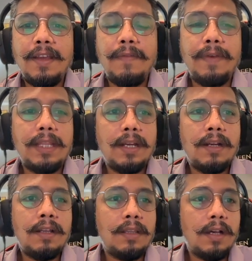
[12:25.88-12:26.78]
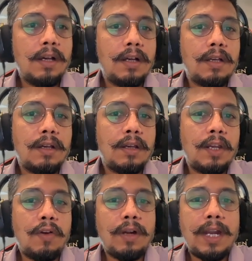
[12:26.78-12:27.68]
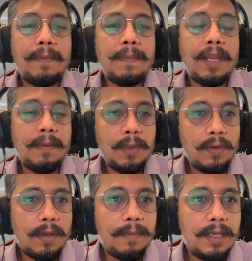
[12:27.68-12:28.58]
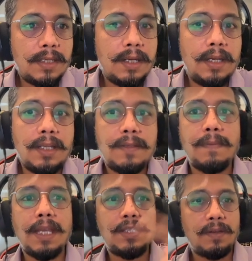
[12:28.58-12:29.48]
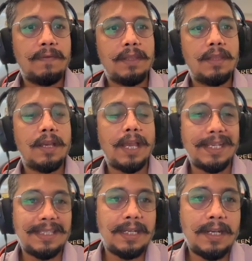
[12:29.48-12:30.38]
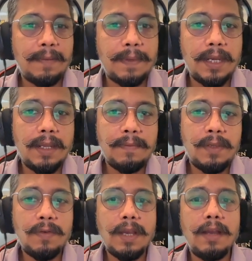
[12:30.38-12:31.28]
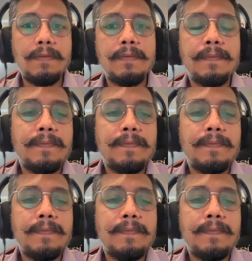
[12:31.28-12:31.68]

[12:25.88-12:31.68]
whether the record type name you have mentioned it is matching with the exact API name you have,